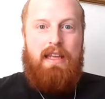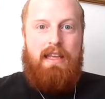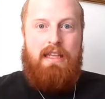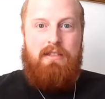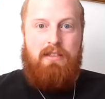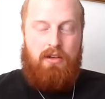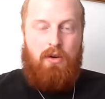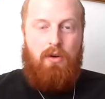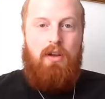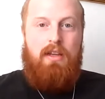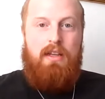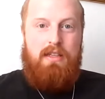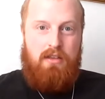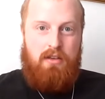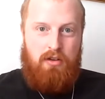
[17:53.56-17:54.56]
is
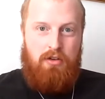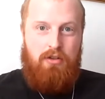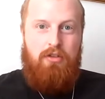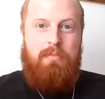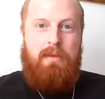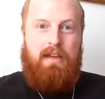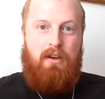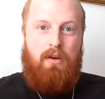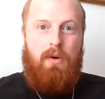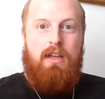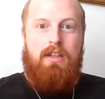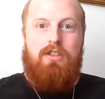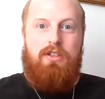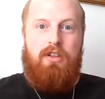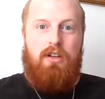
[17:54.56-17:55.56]
a looming
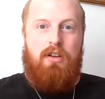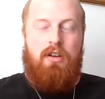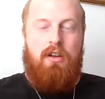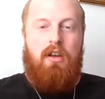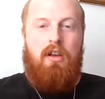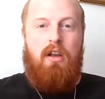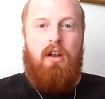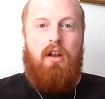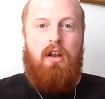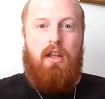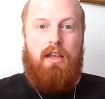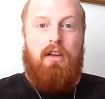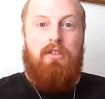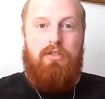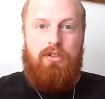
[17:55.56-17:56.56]
question.
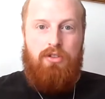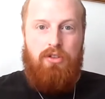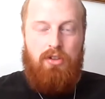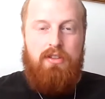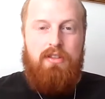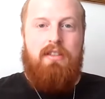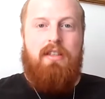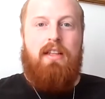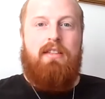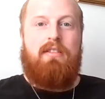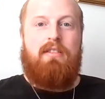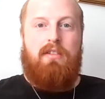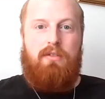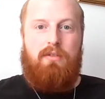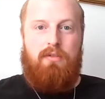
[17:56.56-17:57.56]
Like,
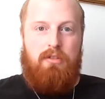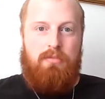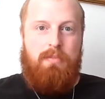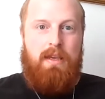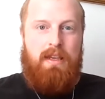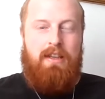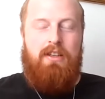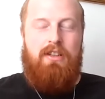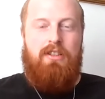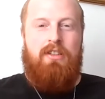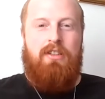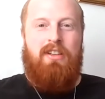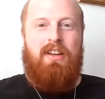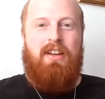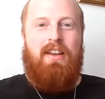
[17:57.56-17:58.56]
nonsensical
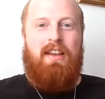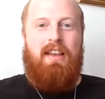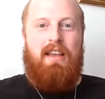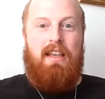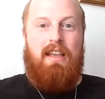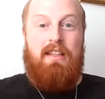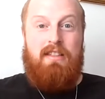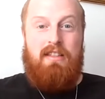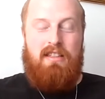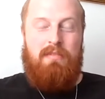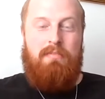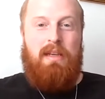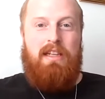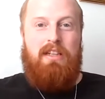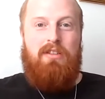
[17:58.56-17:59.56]
speech is
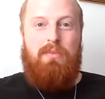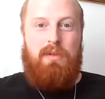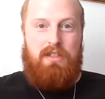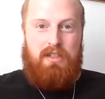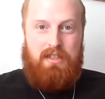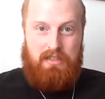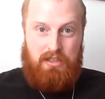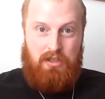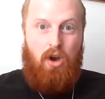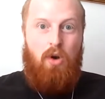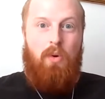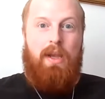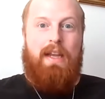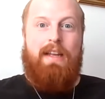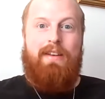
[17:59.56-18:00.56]
speech which is
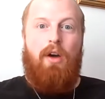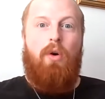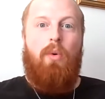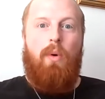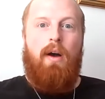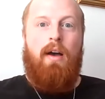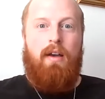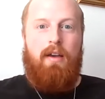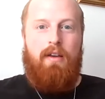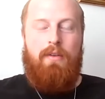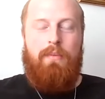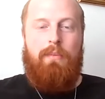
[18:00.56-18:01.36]
going nowhere.